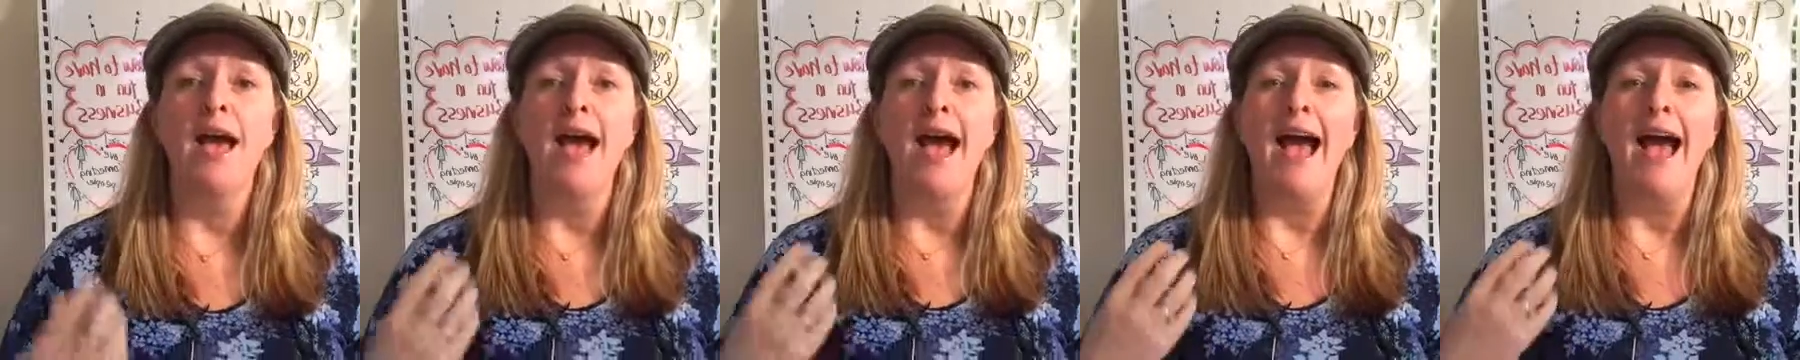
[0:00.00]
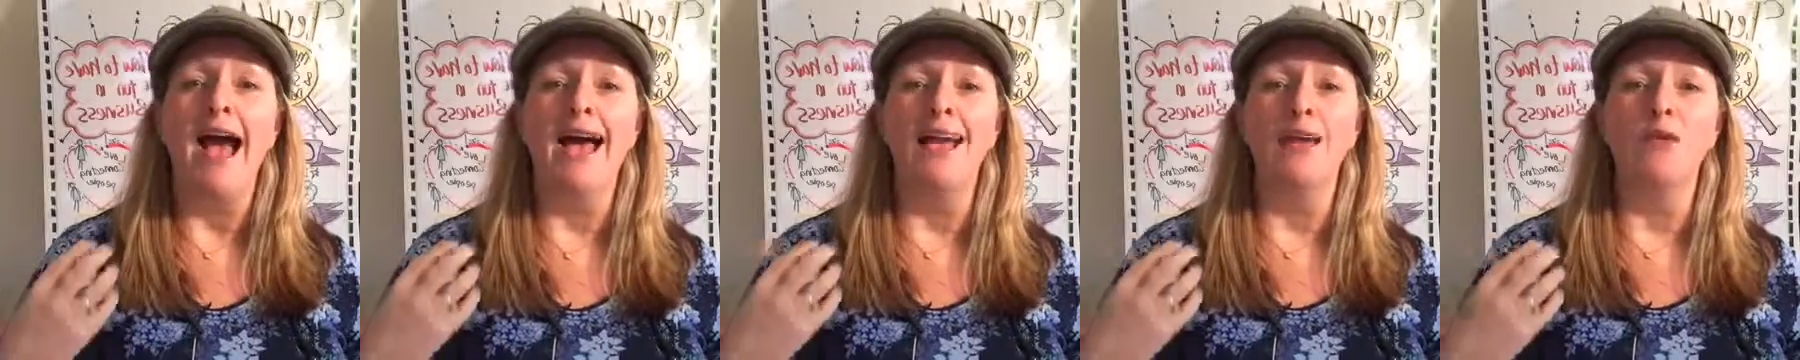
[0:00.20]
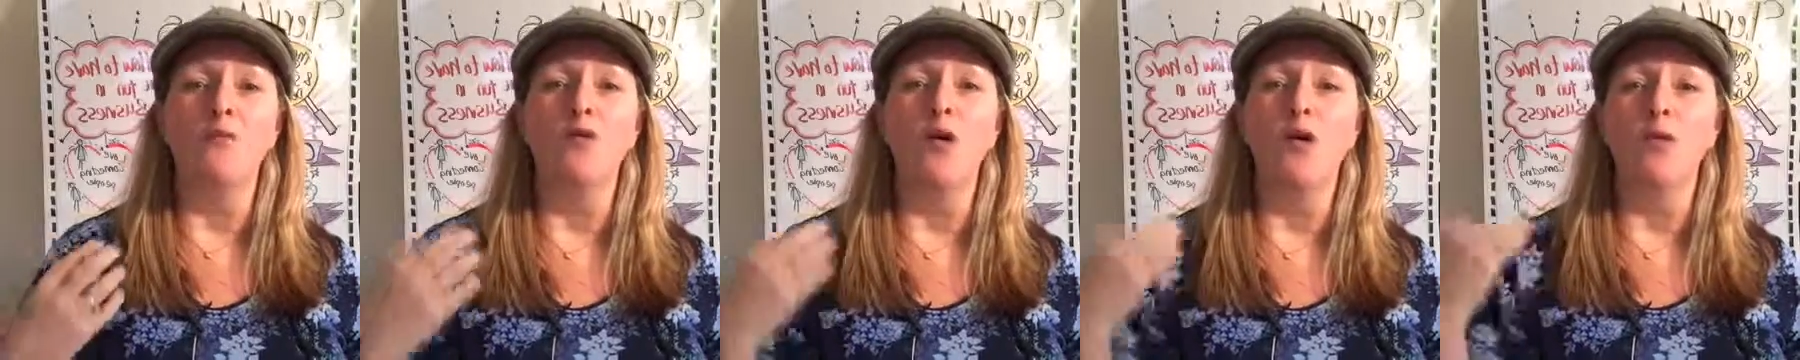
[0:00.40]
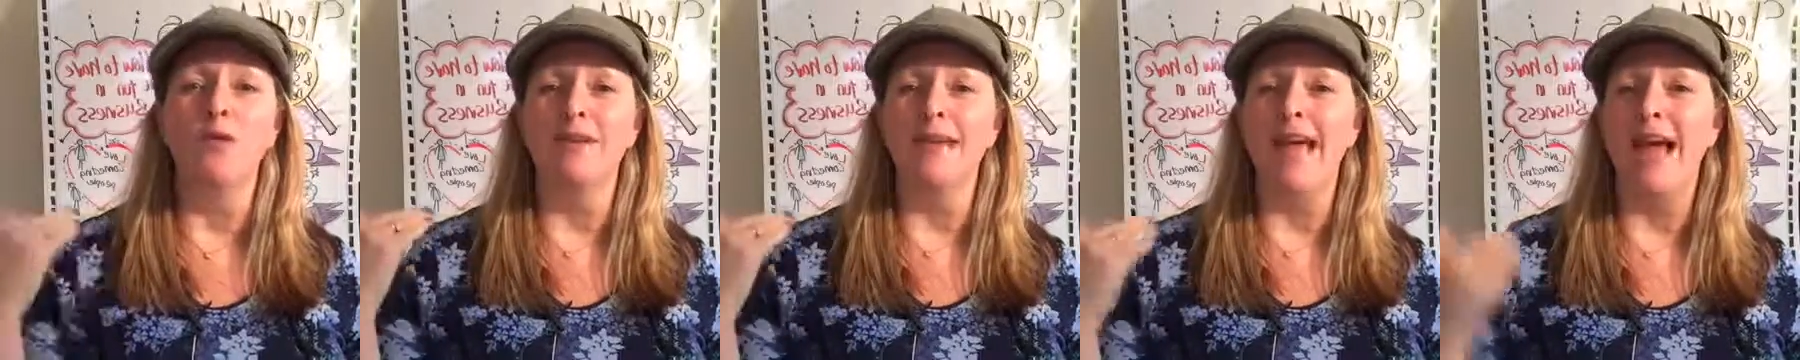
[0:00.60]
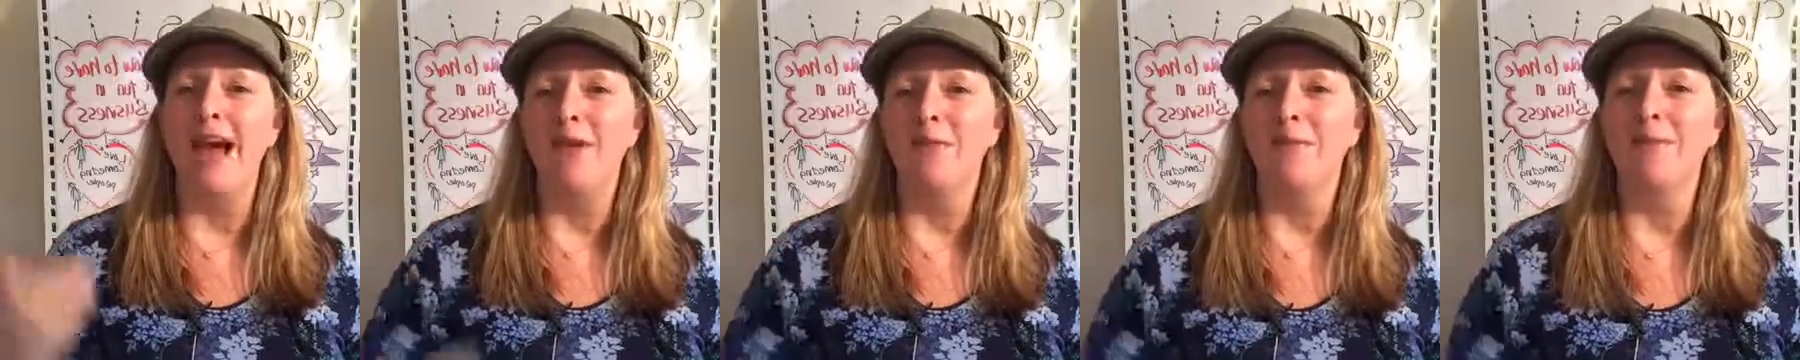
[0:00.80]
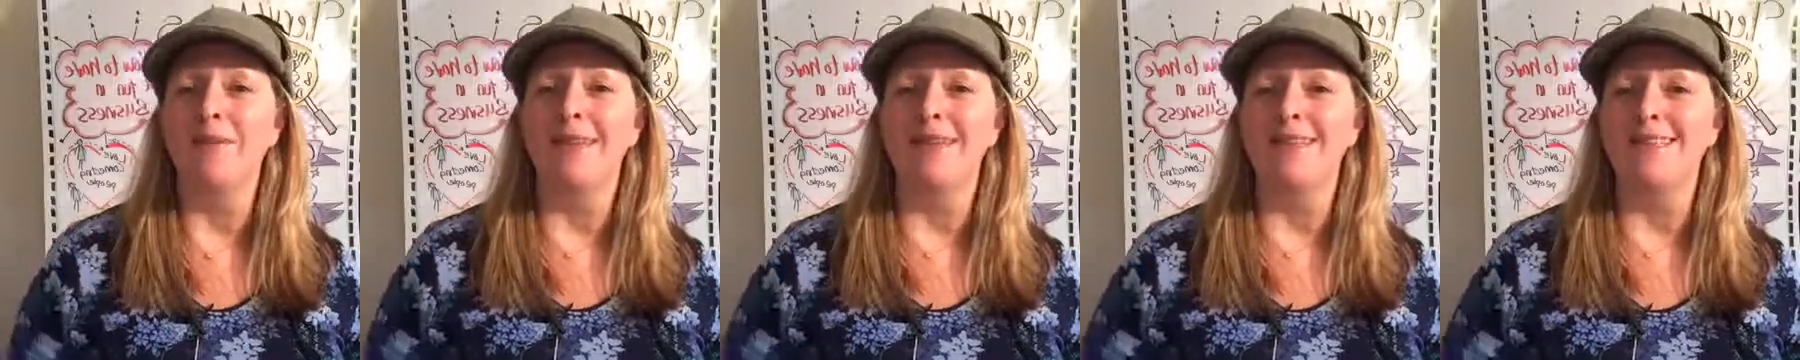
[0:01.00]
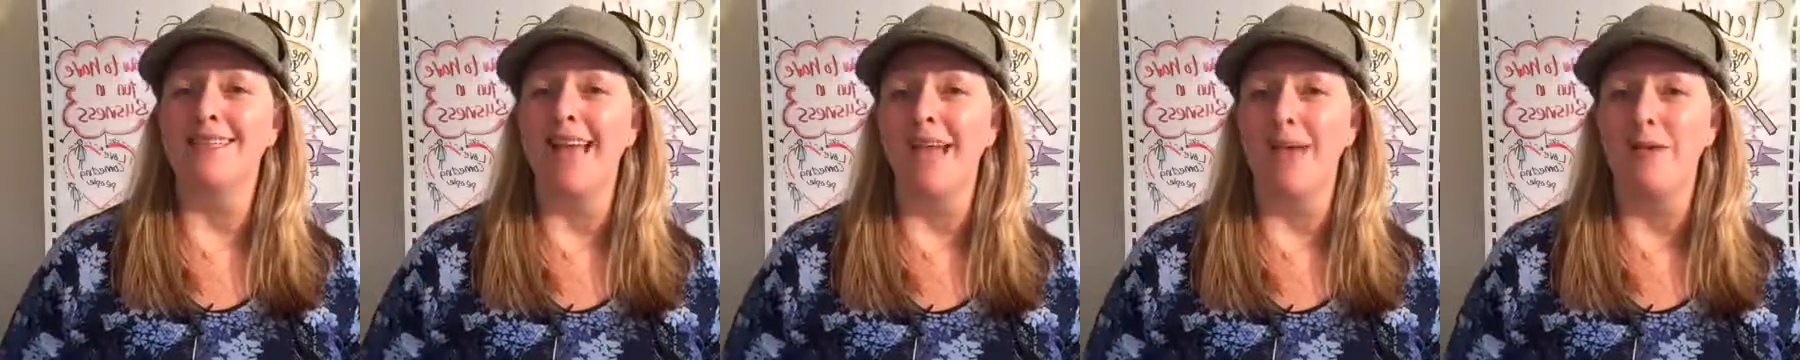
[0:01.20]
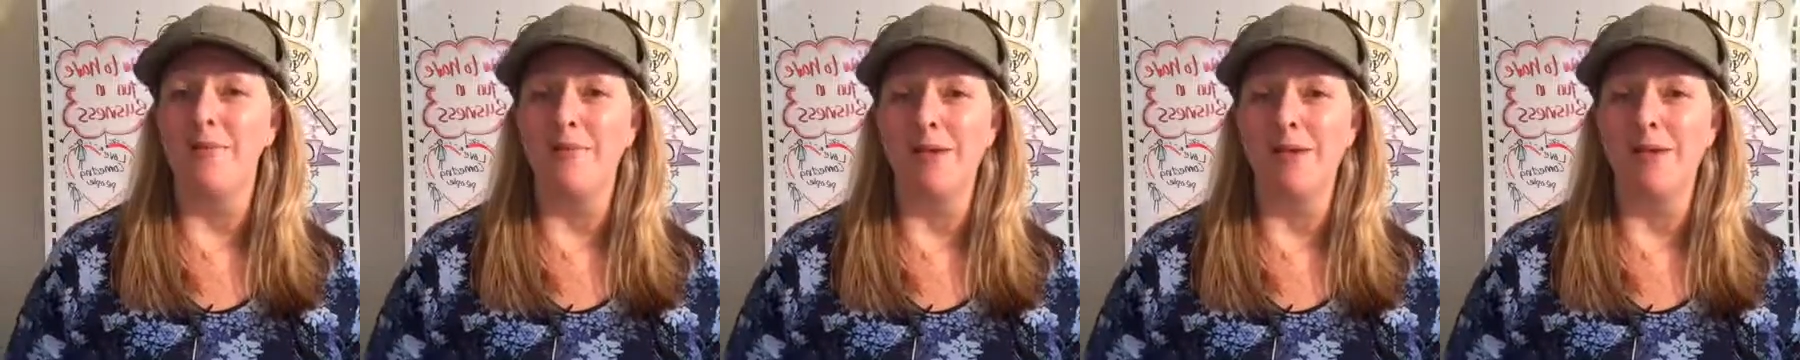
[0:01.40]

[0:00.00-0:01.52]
and what would help me take